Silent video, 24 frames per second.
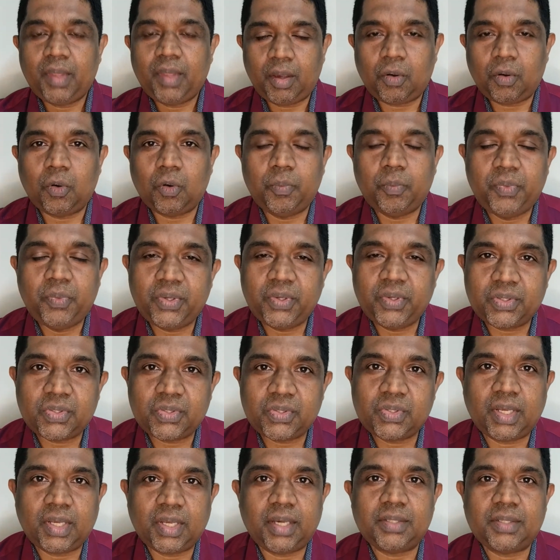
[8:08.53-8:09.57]
Hope
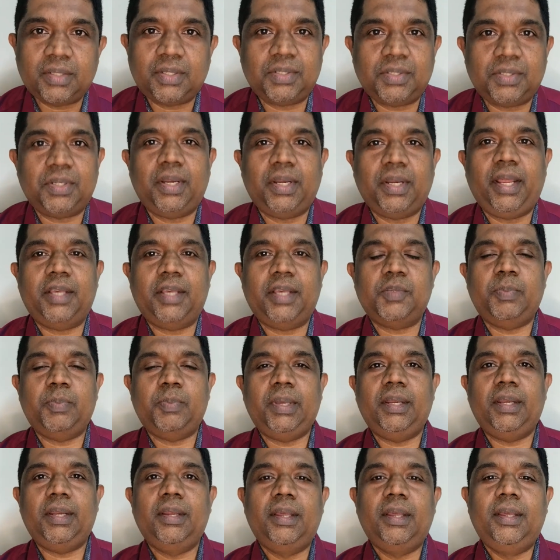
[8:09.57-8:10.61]
this session has
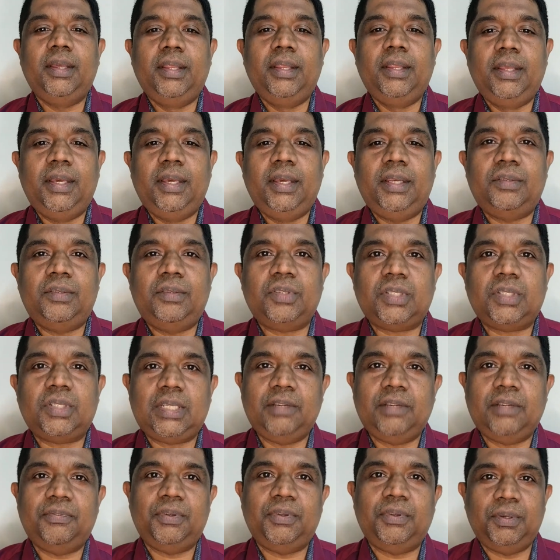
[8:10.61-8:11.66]
been
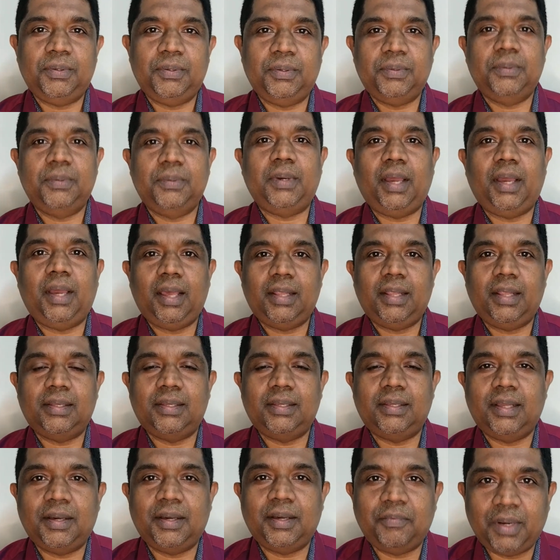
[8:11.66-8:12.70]
interesting for you, and
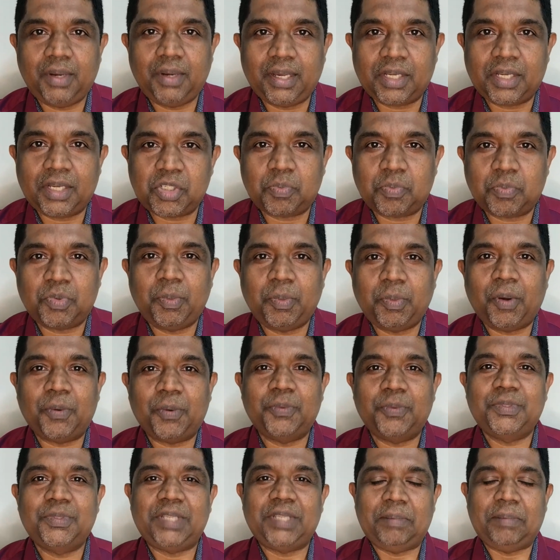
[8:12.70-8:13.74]
we'll catch up tomorrow,
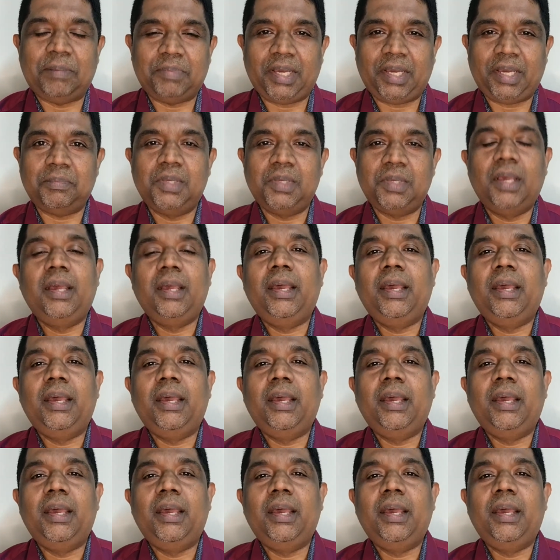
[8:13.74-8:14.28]
same time.